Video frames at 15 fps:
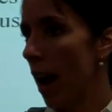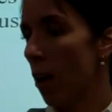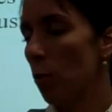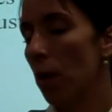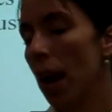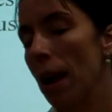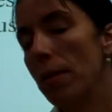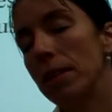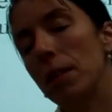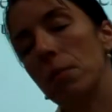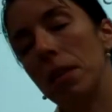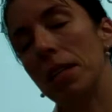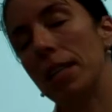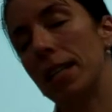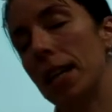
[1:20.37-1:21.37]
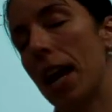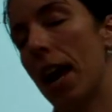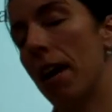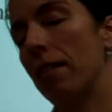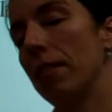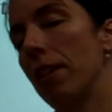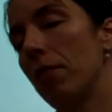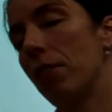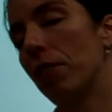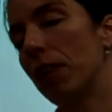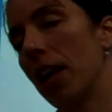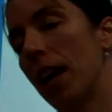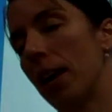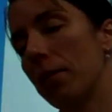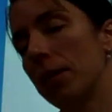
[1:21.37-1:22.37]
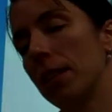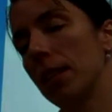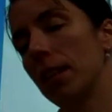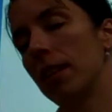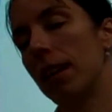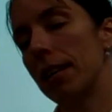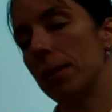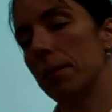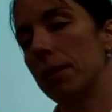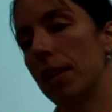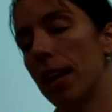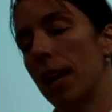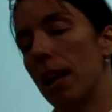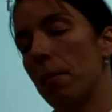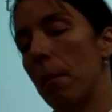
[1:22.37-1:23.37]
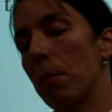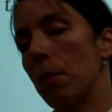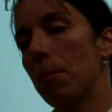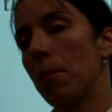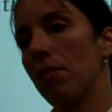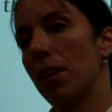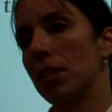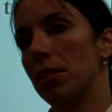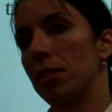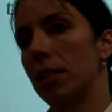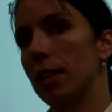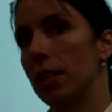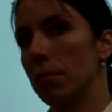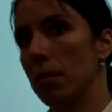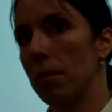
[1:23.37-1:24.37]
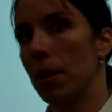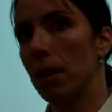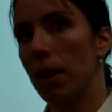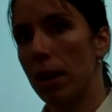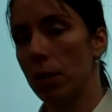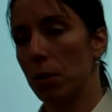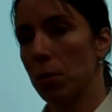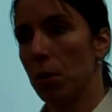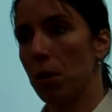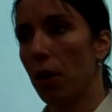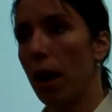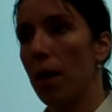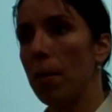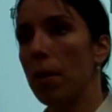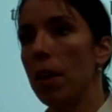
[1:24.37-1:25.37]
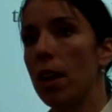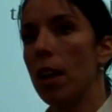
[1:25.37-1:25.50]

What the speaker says: When I was at Wayne State, I'll never forget, I was sitting in class one day and I remember a professor said to me in my graduate program